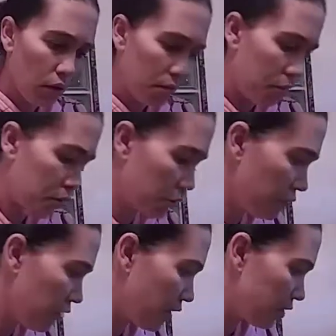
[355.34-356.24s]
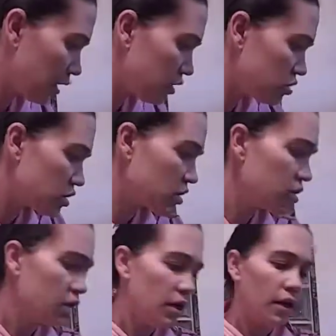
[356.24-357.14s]
mineral
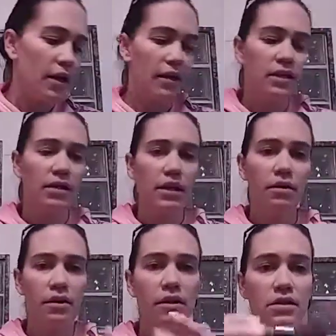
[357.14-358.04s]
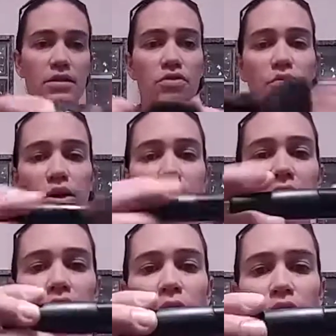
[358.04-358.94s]
foundation. And I take this new Mary
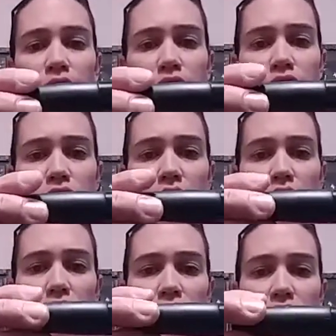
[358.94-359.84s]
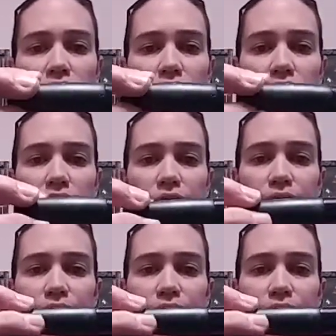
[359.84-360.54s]
Kay brush. It's a